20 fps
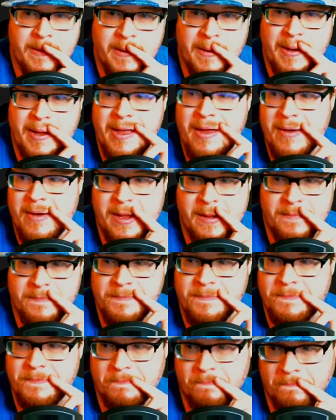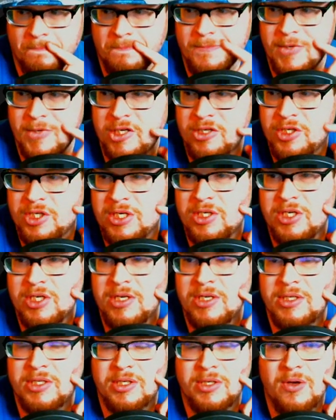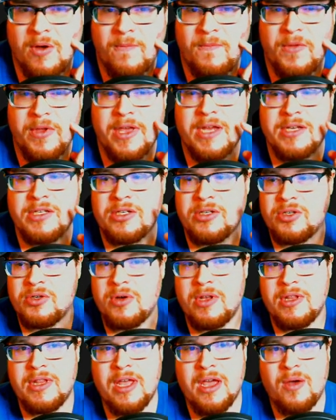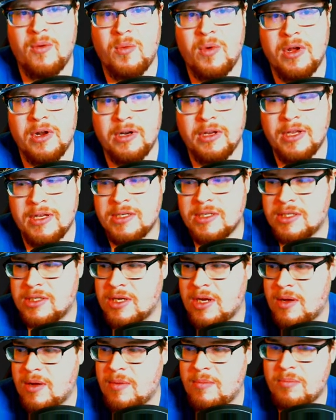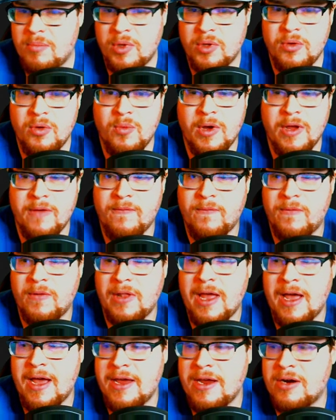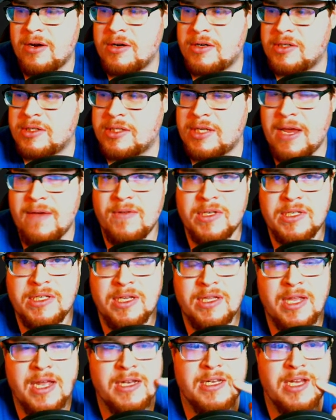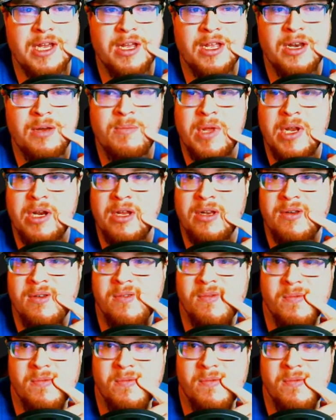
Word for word: Alright. G G's. Hopefully you guys enjoyed that one against some blue-white Flyers. Haven't seen that deck in a minute.